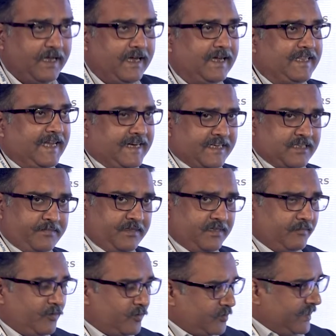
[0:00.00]
That has been
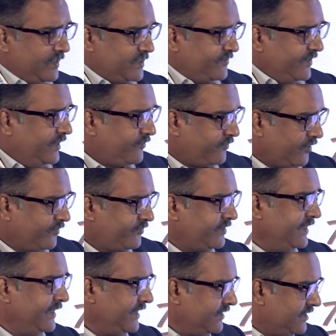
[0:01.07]
the motto as well of
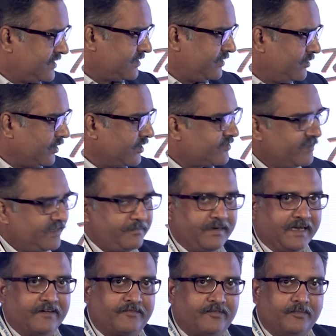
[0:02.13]
creating this knowledge training
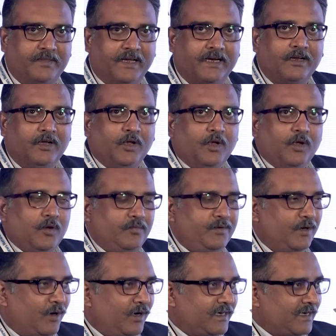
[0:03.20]
platform, that
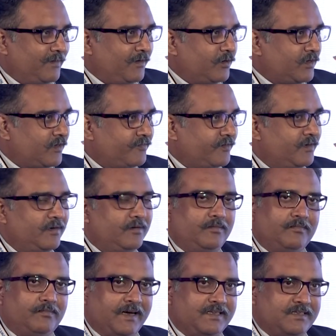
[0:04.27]
we all come out of our
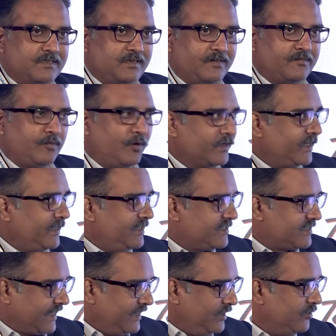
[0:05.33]
mindset of working in
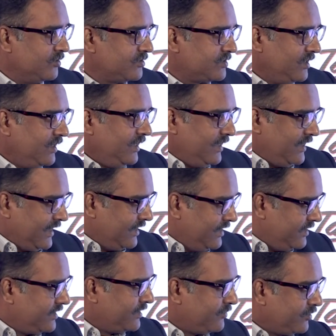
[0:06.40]
silos and
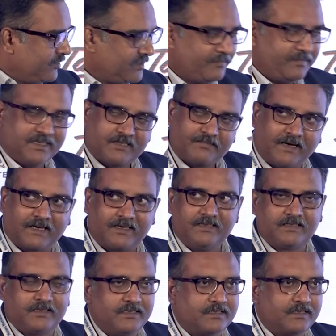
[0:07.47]
learn about the best
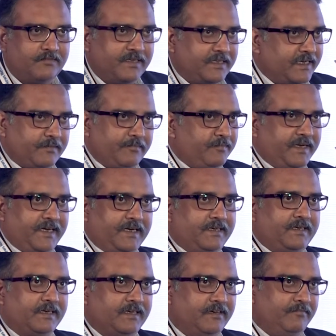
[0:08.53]
practices, whether it be
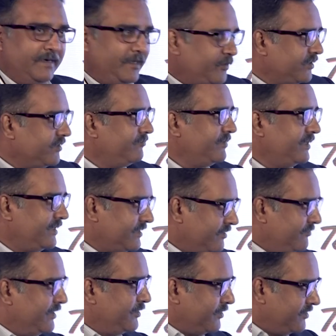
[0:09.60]
it government to government,
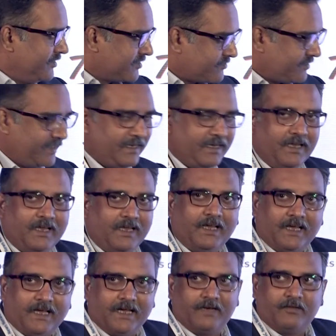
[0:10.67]
government to industry,
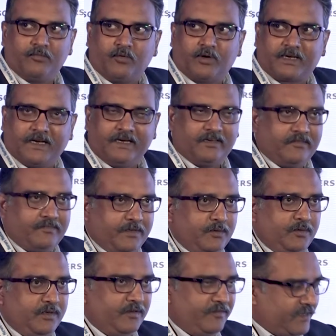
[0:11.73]
and what kind of
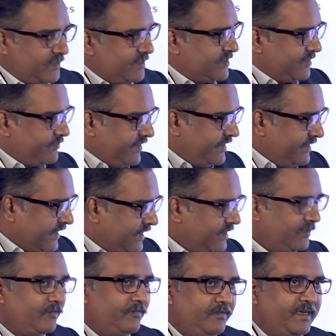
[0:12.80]
new innovations are being
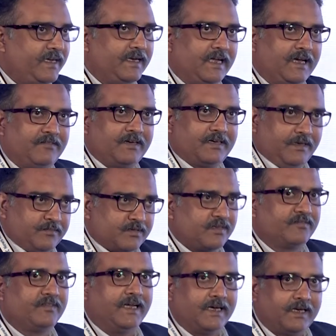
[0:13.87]
done. We can have a glimpse
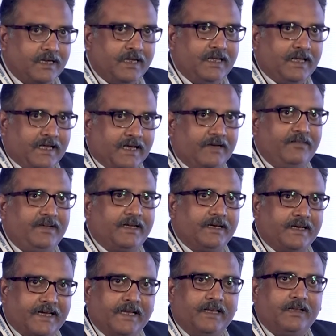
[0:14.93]
of that, and we
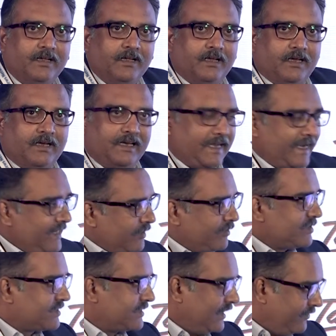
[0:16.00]
can again align
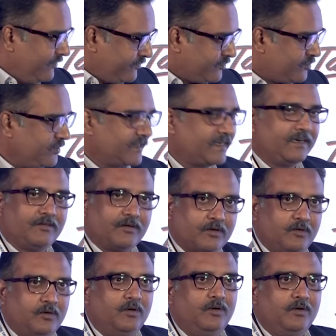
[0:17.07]
ourselves to attain our
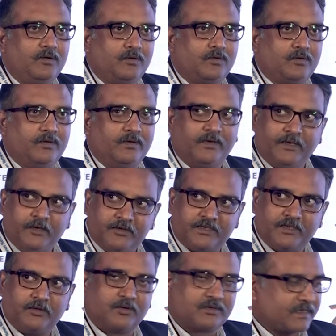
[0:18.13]
goal
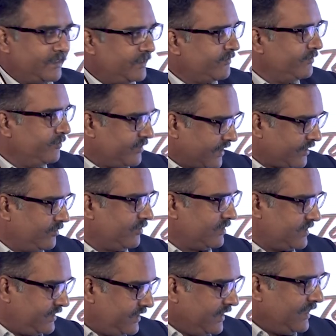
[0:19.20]
using those kind of new
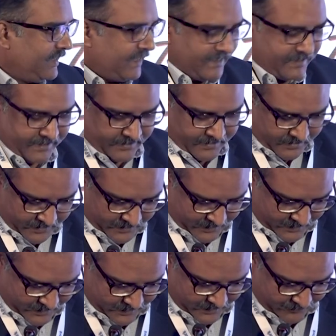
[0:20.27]
technology. I think
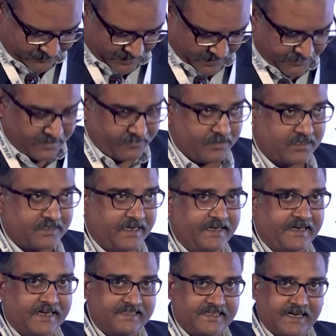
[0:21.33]
Amit was
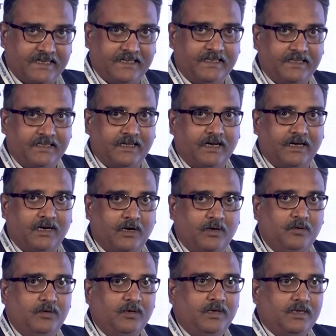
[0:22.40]
telling exactly
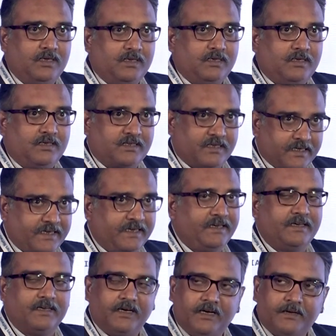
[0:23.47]
how
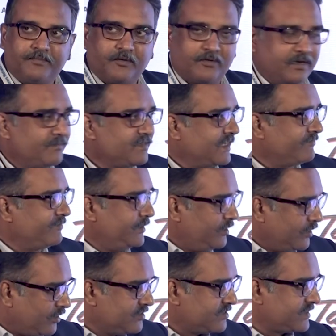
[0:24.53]
certain programs have been
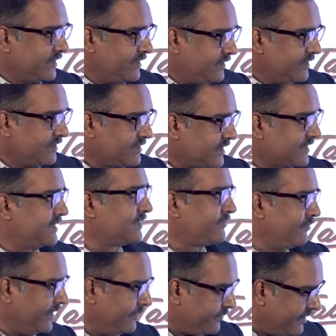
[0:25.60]
launched and
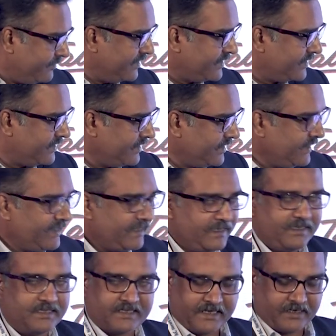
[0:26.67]
successfully implemented in
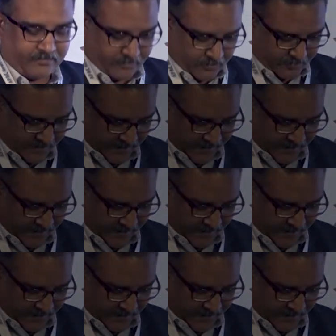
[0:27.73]
the state of UP.